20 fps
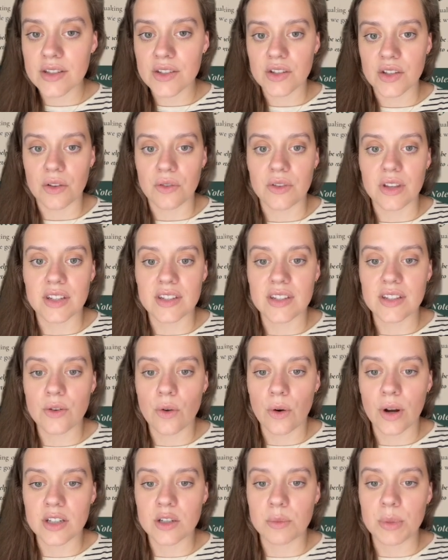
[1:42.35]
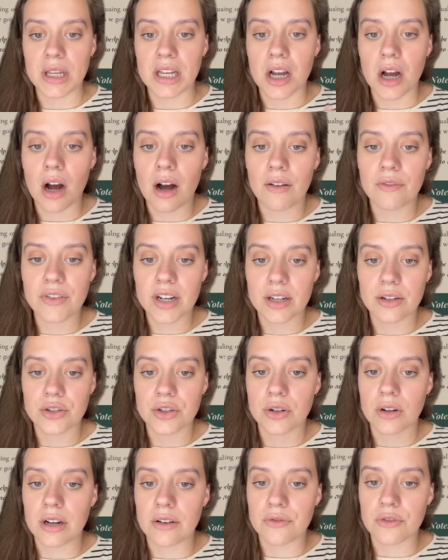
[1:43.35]
So this is going to be
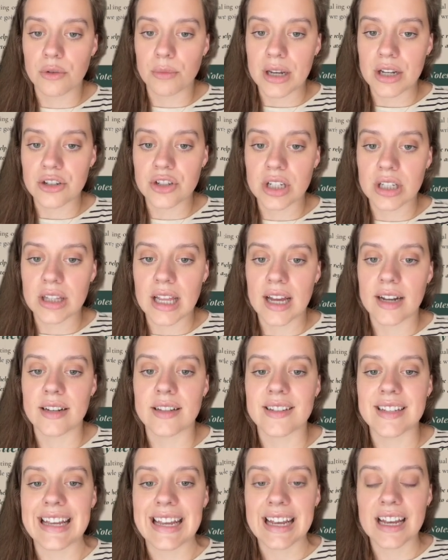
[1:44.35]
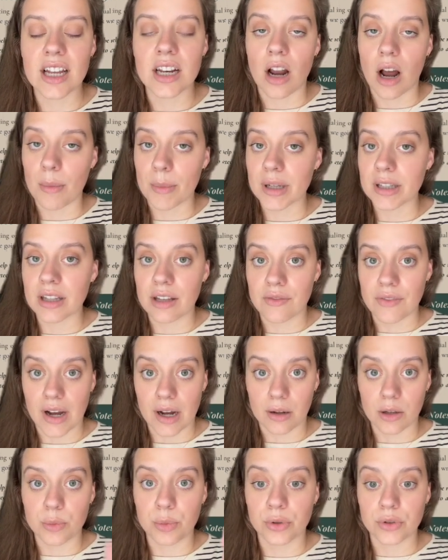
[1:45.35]
confidential information that is economically
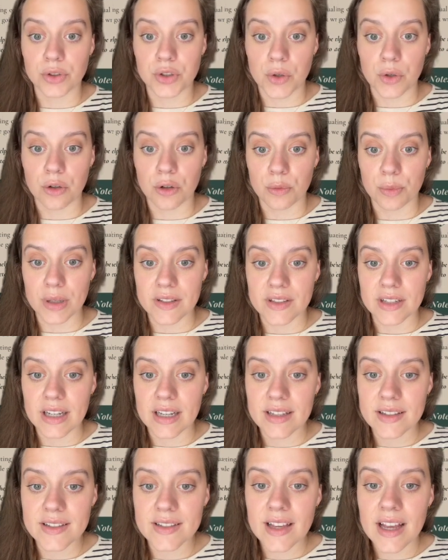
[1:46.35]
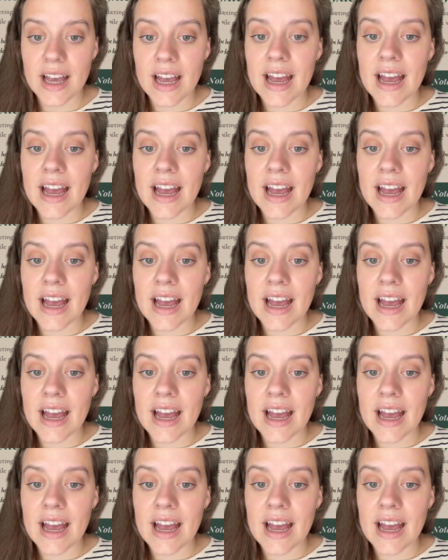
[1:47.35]
valuable to your business,